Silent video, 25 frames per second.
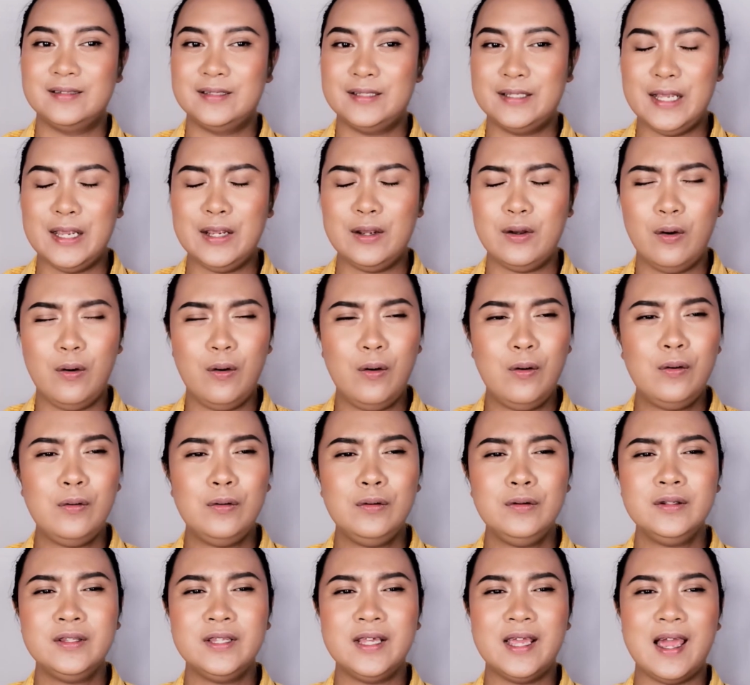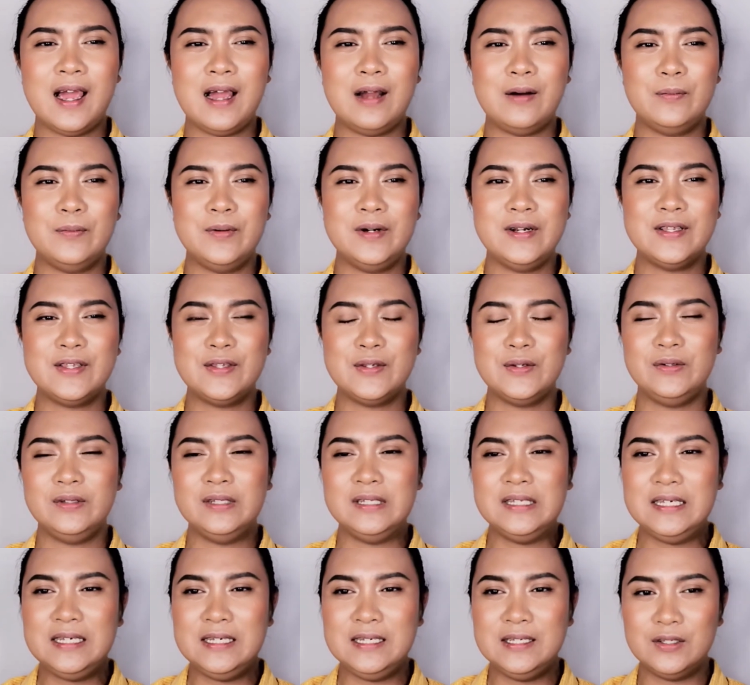Take all the hours you
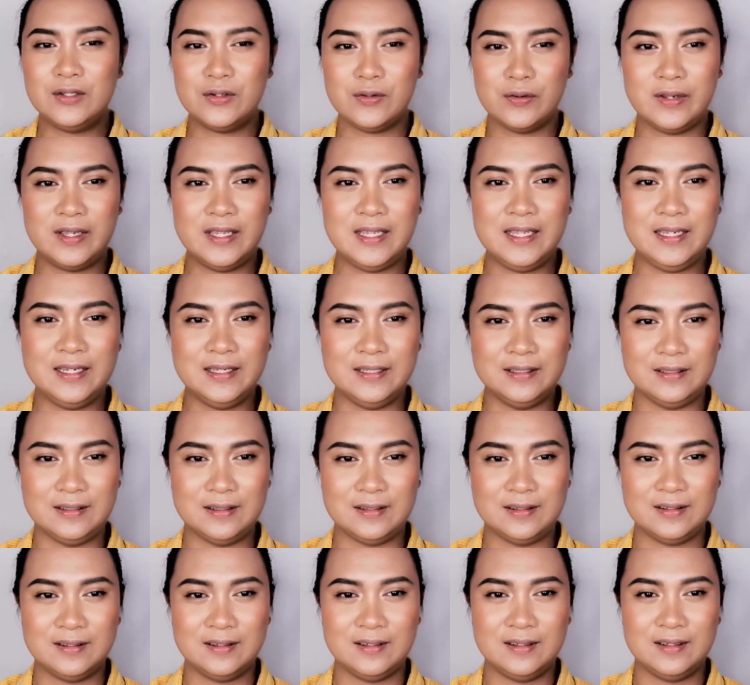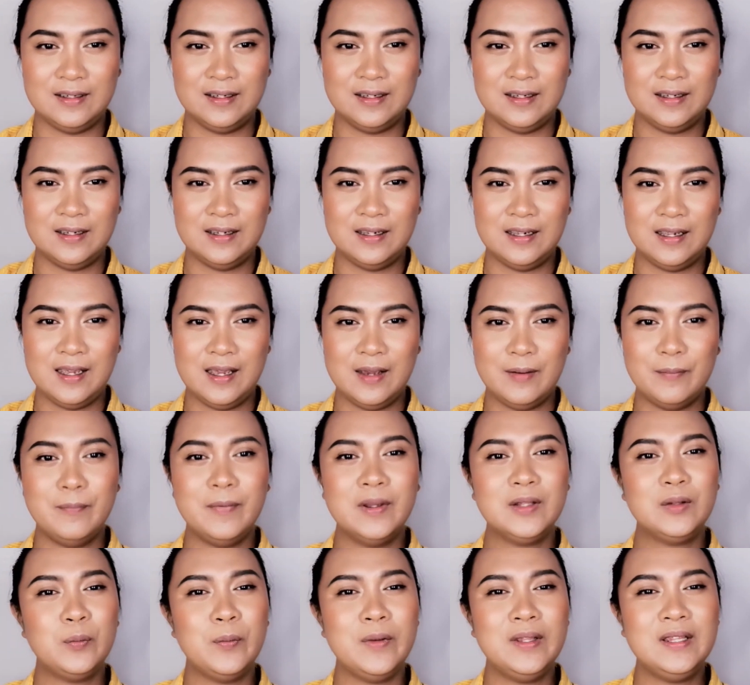need to heal.
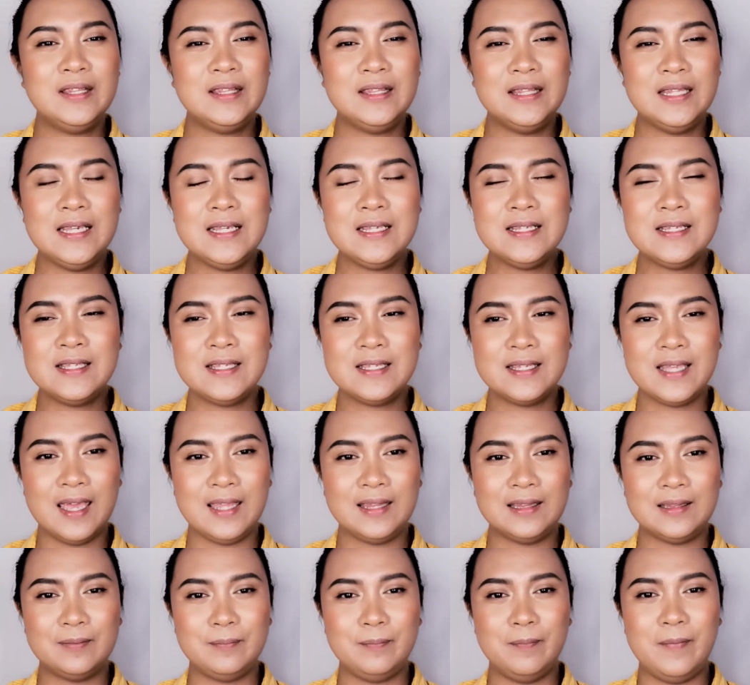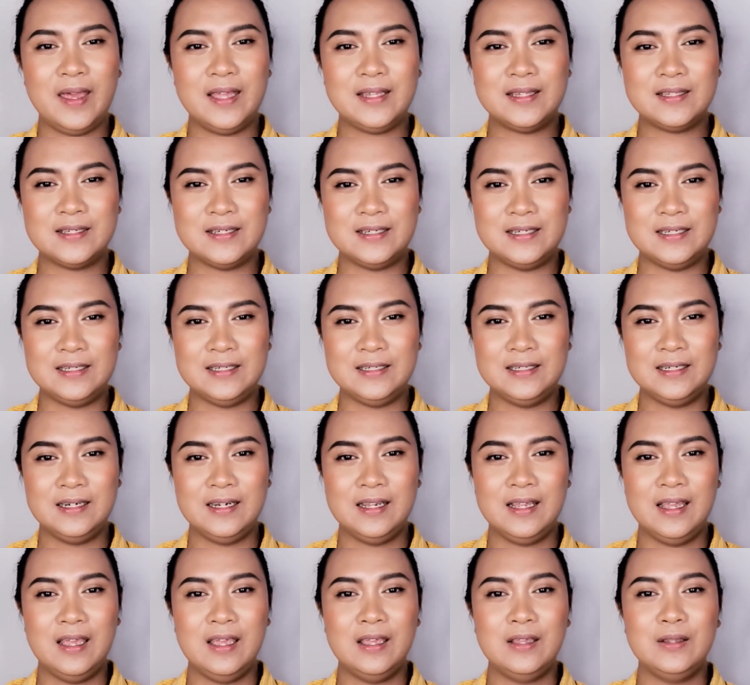But when things get better,
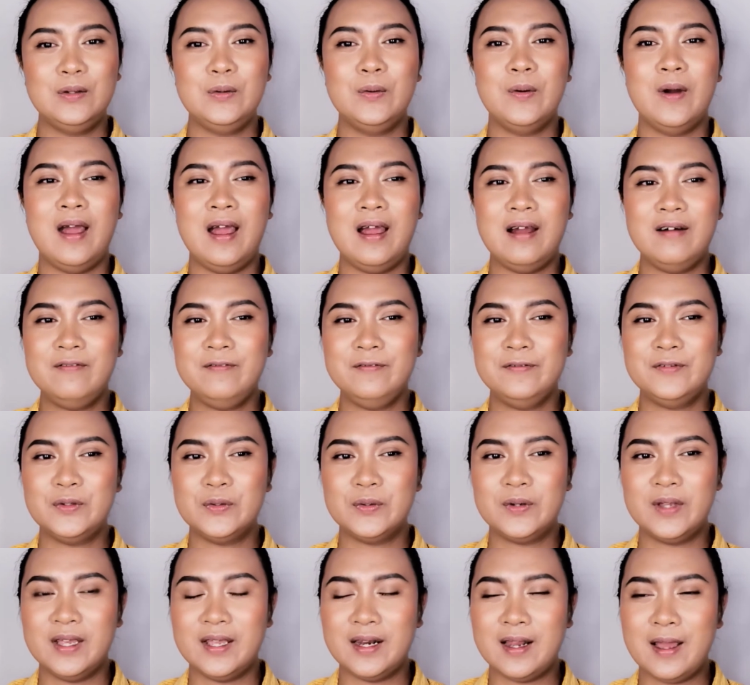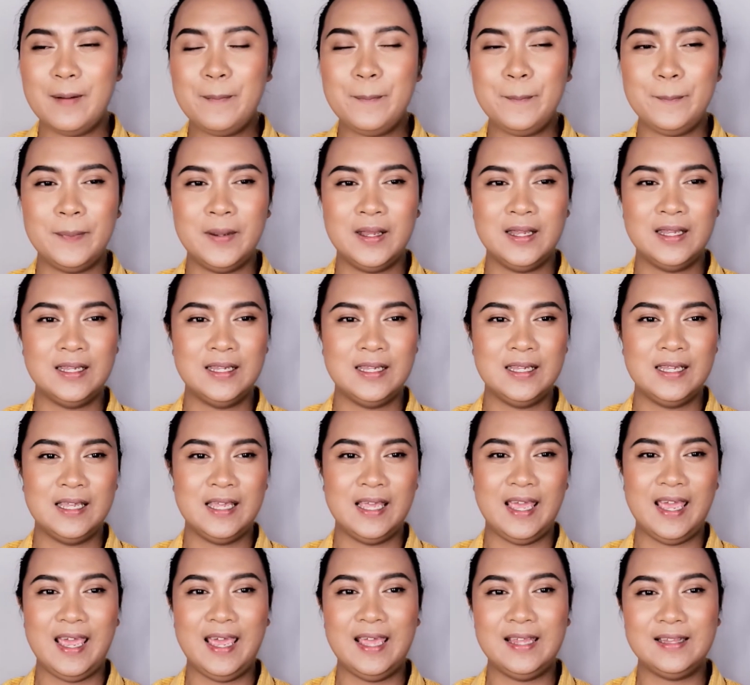you have to get up
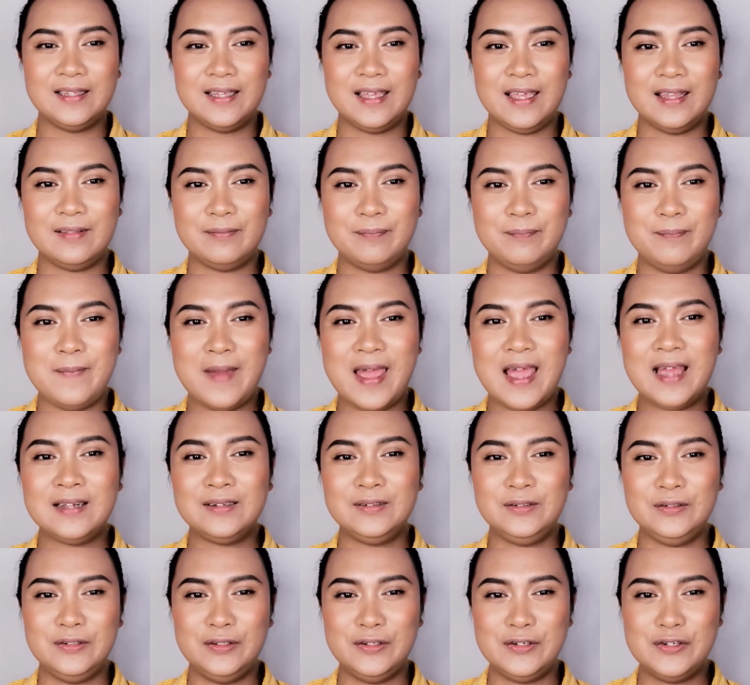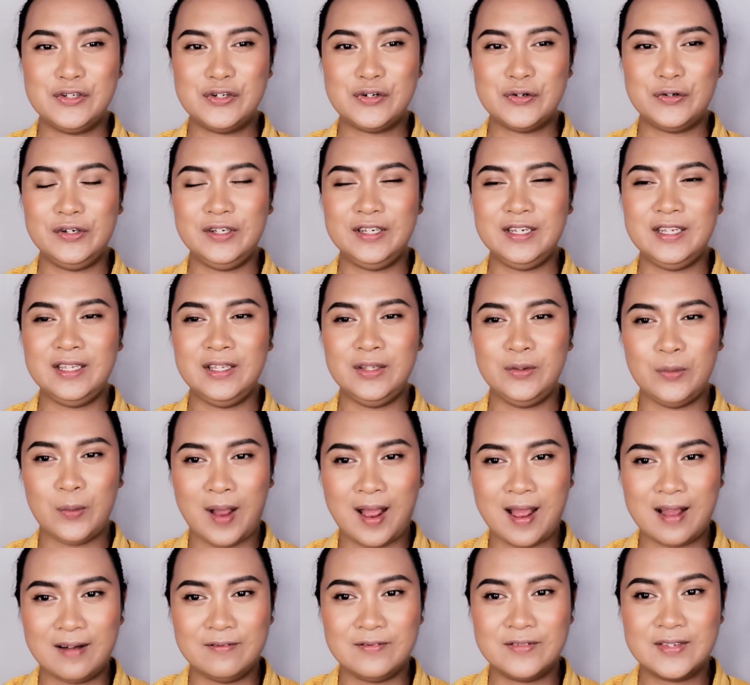and get back to the journey you
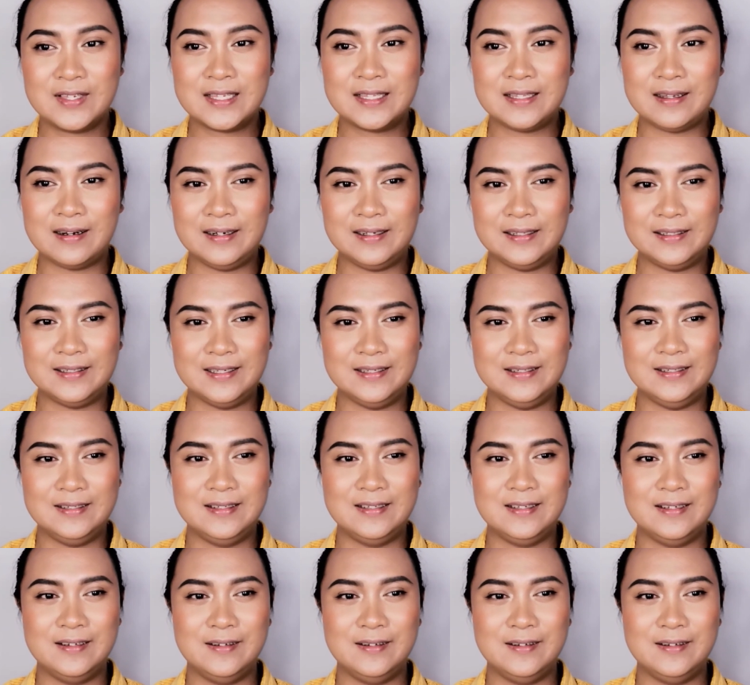have started.